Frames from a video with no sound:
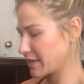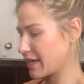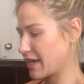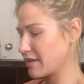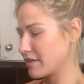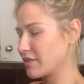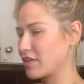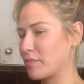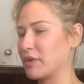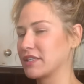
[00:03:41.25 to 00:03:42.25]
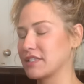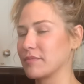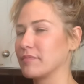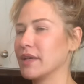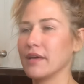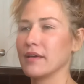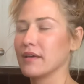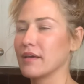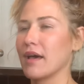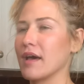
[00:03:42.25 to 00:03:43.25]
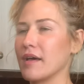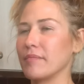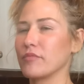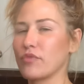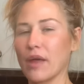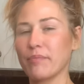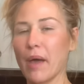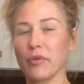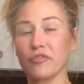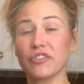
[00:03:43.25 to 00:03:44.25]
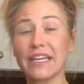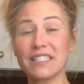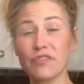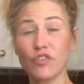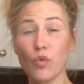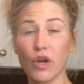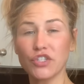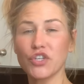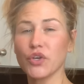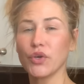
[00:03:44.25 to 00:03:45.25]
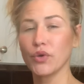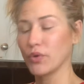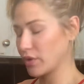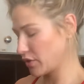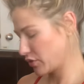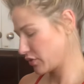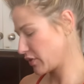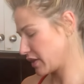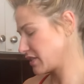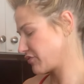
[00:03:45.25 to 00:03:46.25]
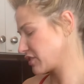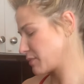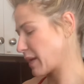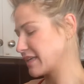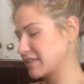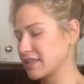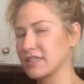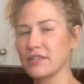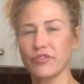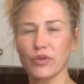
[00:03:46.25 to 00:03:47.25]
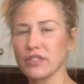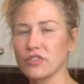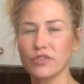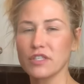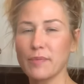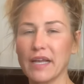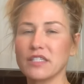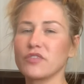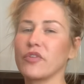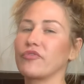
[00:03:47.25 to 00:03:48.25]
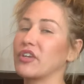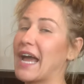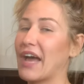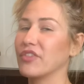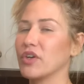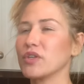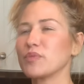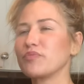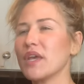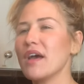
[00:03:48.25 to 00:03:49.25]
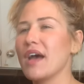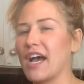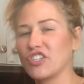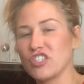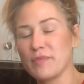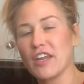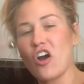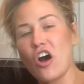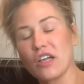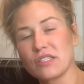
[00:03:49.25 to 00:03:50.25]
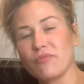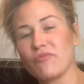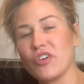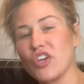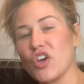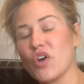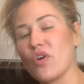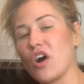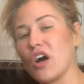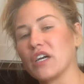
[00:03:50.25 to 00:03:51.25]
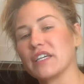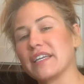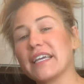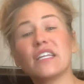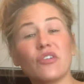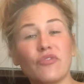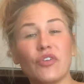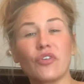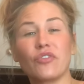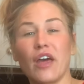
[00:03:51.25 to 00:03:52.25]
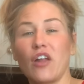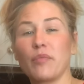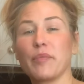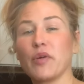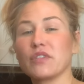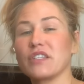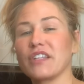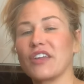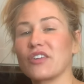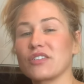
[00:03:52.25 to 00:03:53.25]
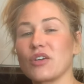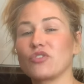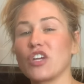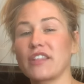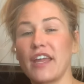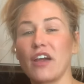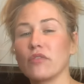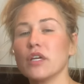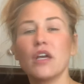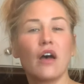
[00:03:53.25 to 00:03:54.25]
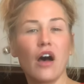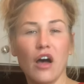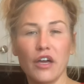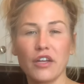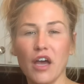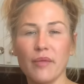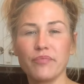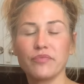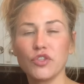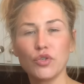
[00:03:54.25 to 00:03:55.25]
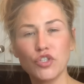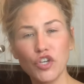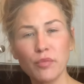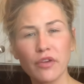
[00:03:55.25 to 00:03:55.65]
Okay, you could put in some red pepper flakes if you want to. A lot of different spices. If you're into certain spices, feel free to add those. I just made an awesome video on Indian food that I'll be posting later, so check that out on YouTube.